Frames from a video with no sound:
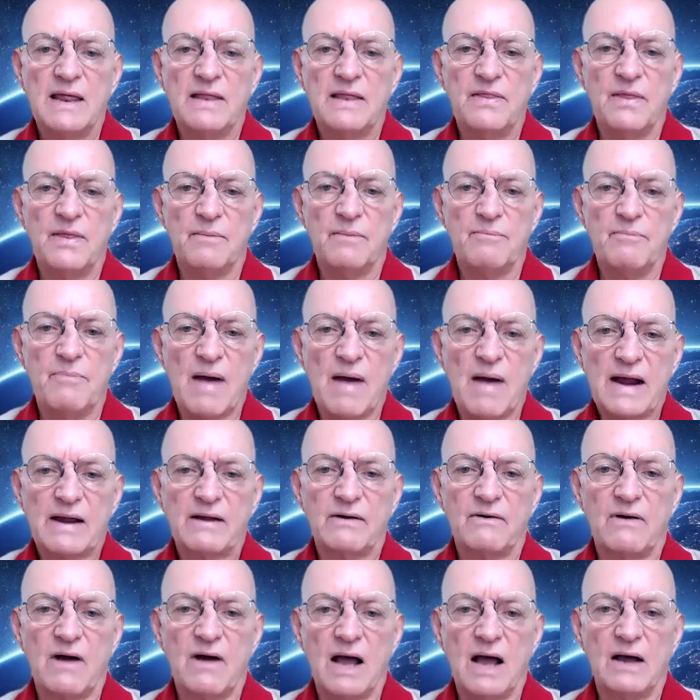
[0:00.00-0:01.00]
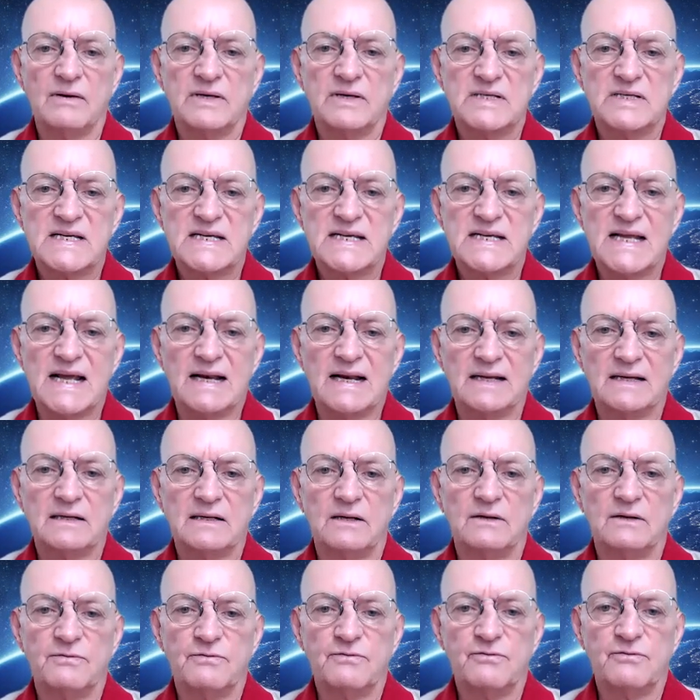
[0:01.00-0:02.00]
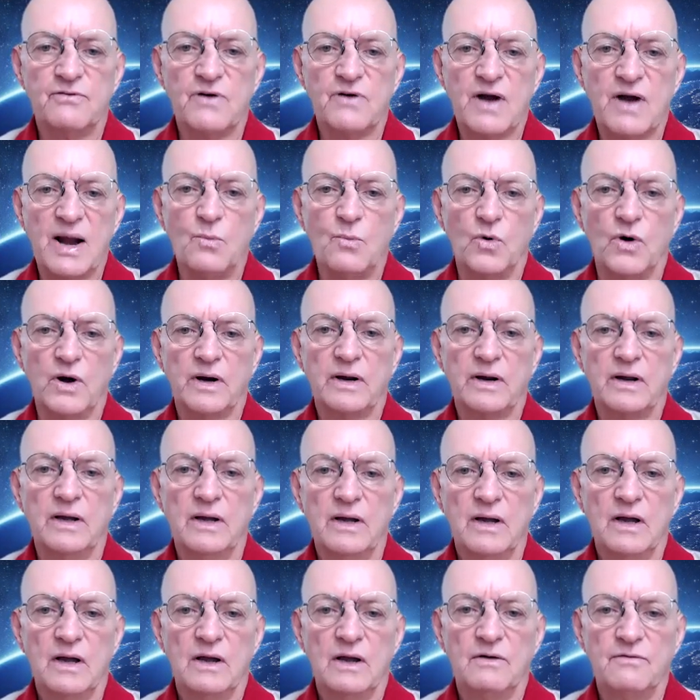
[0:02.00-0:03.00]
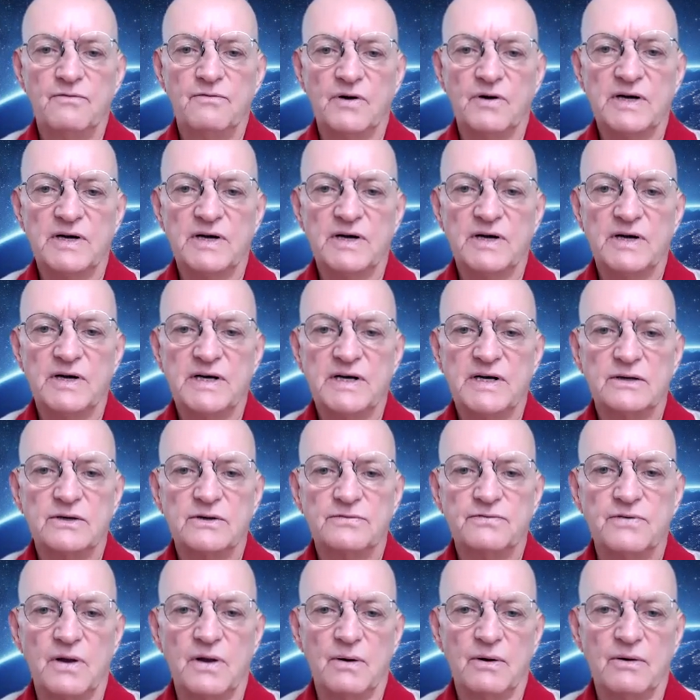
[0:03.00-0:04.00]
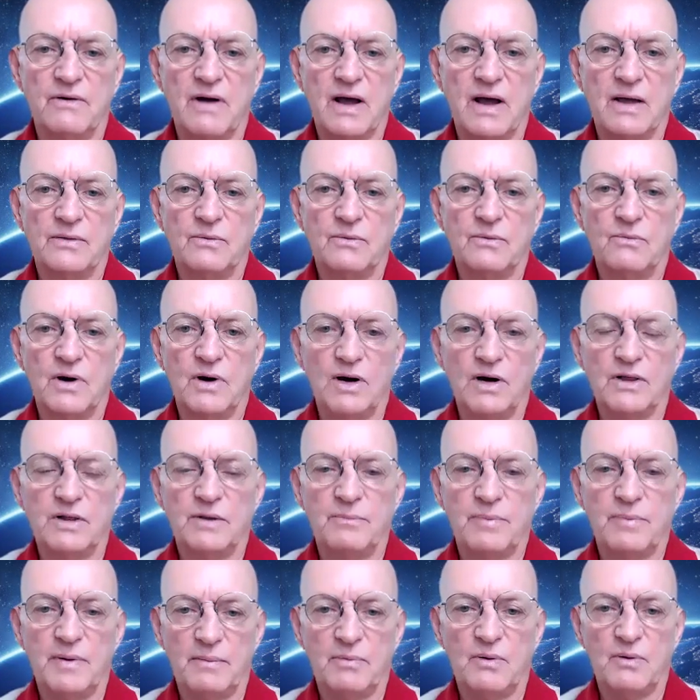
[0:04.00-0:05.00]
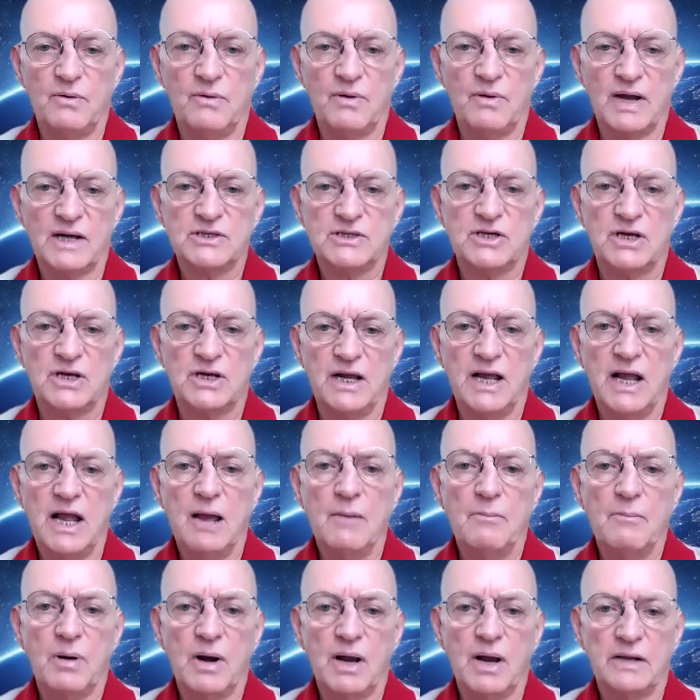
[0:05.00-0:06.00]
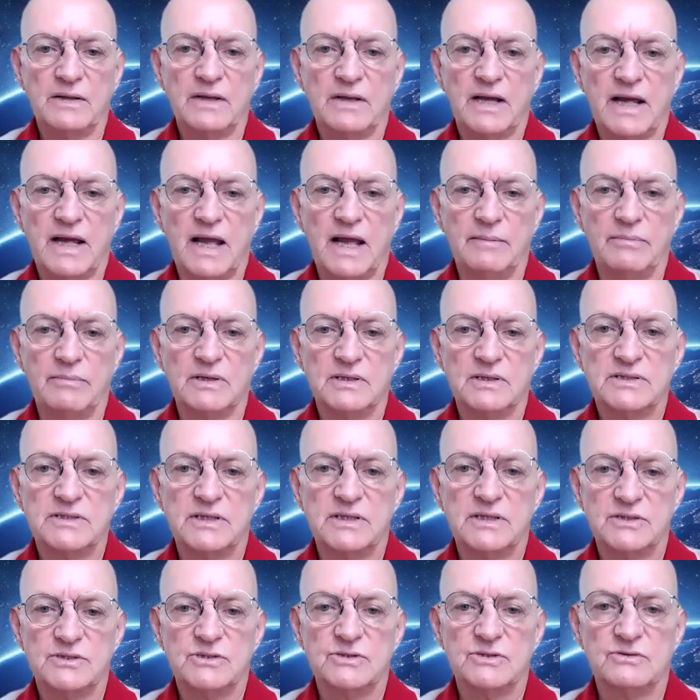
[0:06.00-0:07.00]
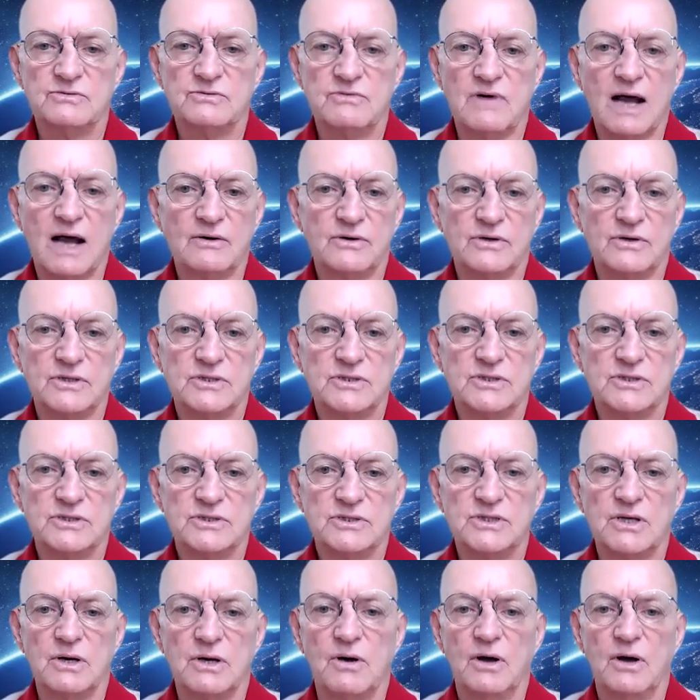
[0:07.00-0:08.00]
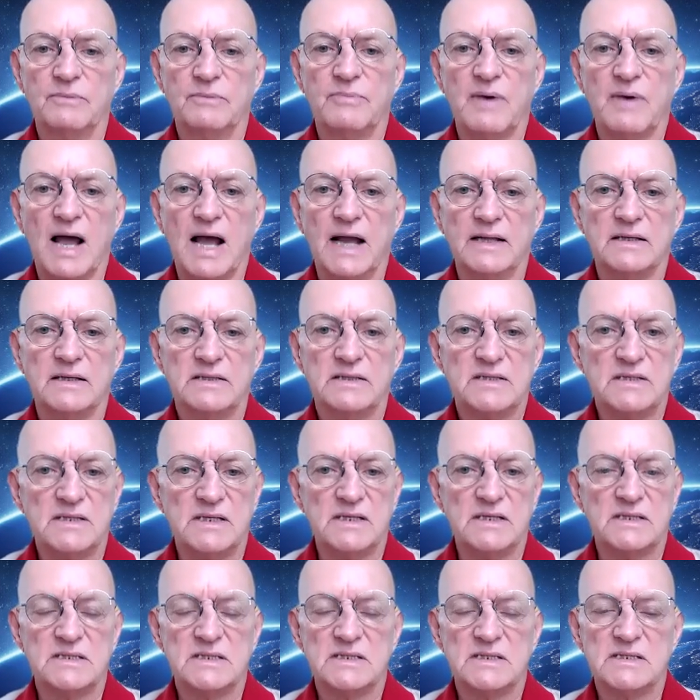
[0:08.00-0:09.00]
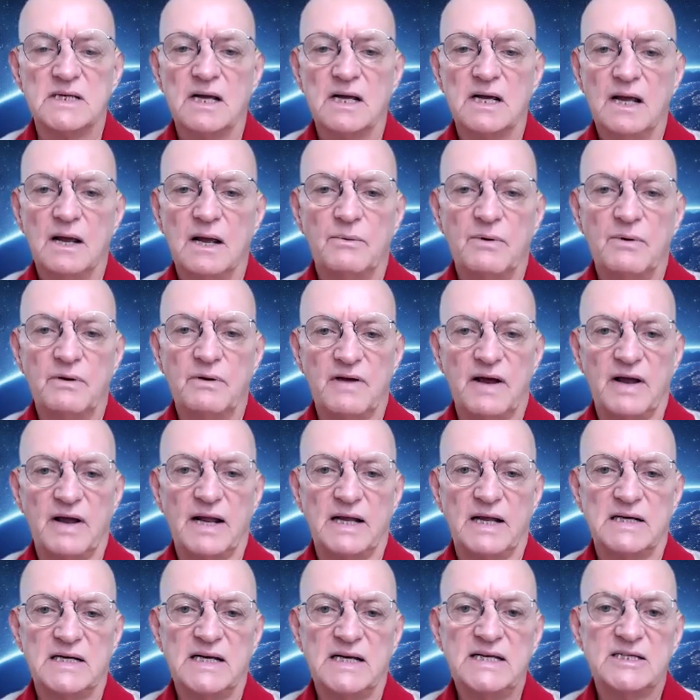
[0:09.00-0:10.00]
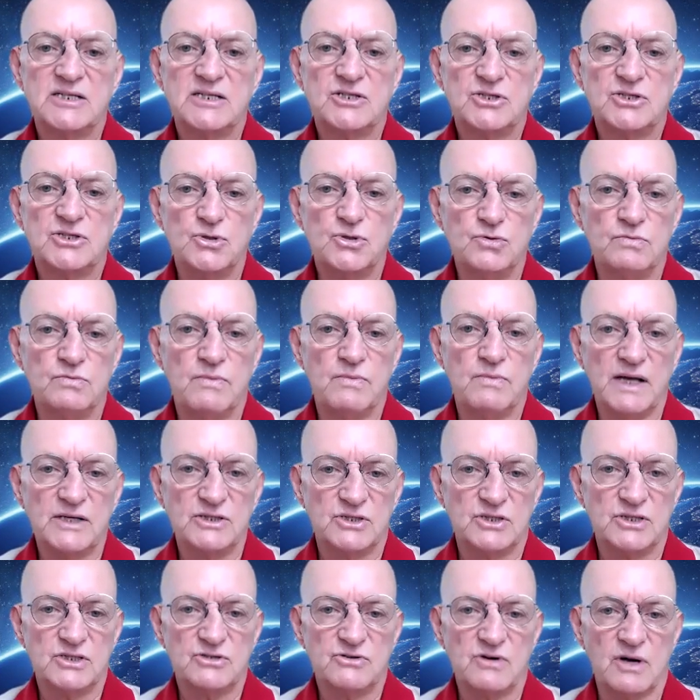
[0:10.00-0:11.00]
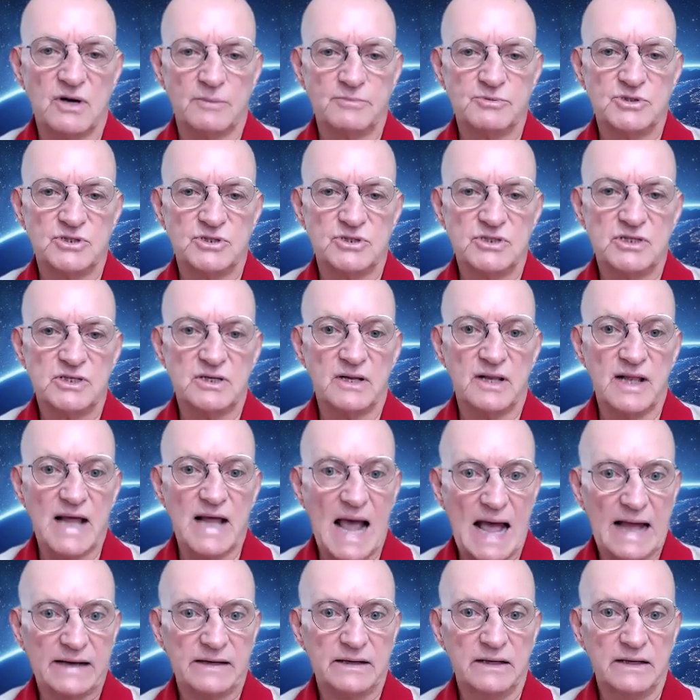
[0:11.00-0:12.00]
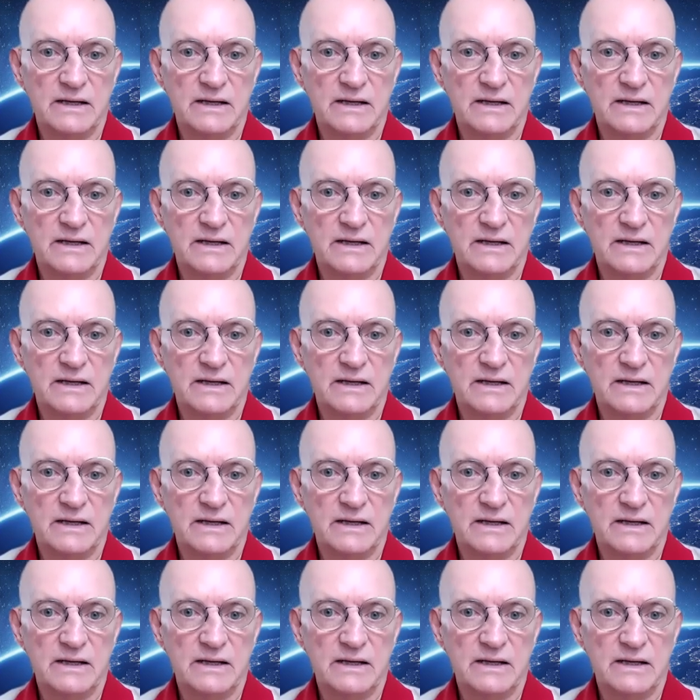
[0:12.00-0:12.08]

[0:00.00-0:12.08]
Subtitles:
the background skeletal framework for data to flow around the world, the people who actually plug the cables into routers and so on behind the scenes. We've had at least 2 major disruptions to that,